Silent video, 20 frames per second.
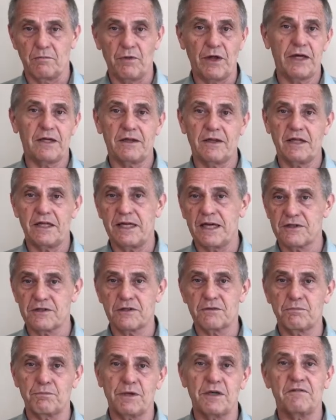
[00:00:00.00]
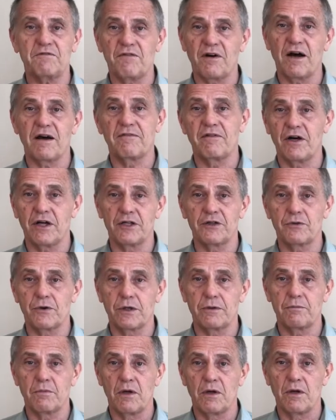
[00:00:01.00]
like the S&P
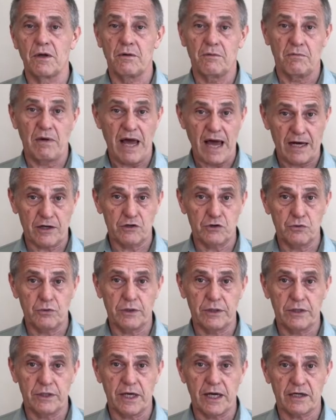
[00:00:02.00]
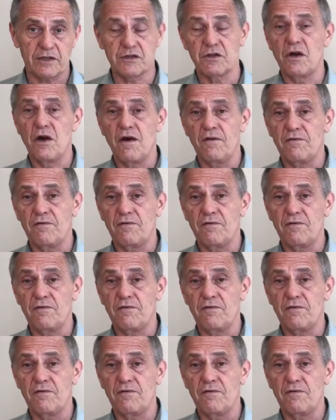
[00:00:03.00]
500 actual index